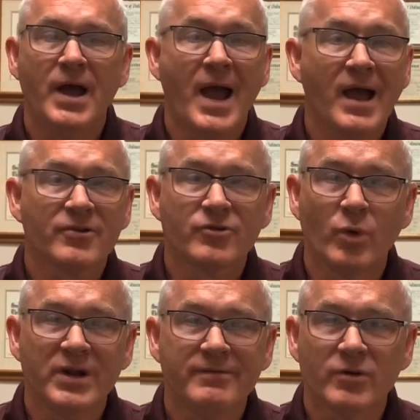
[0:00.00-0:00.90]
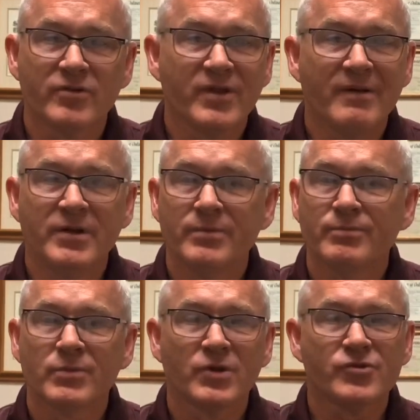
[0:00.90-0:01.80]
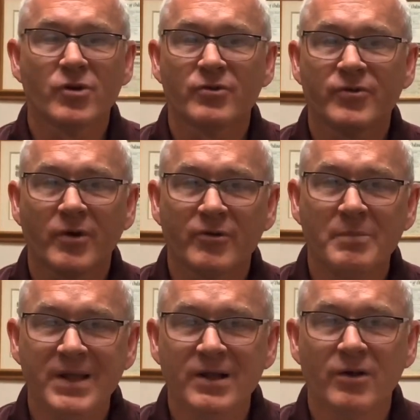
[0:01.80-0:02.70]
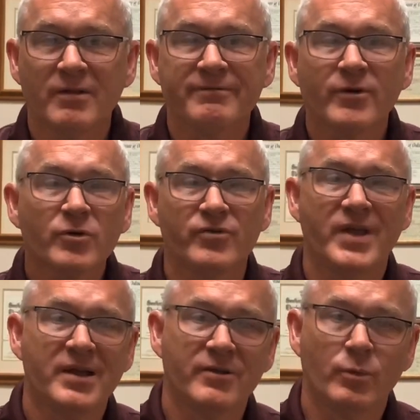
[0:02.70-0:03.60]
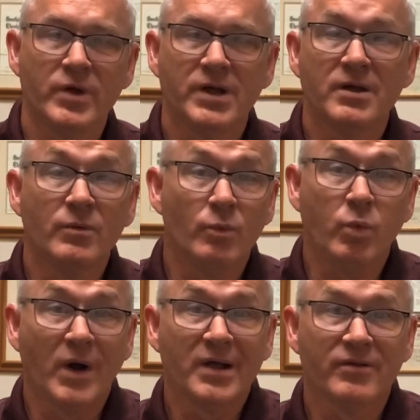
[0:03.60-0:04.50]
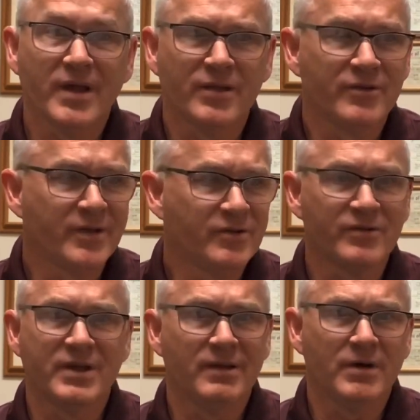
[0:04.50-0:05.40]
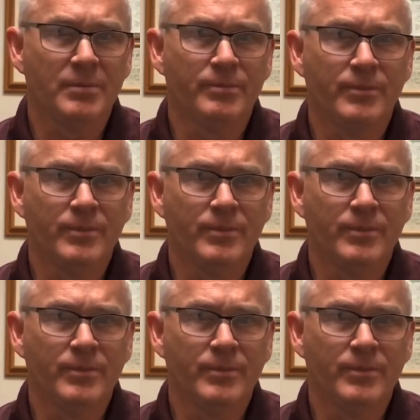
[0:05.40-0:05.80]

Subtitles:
Acts 20, verse 7, the church starts meeting on the first day of the week. And why is that? Did they just give up?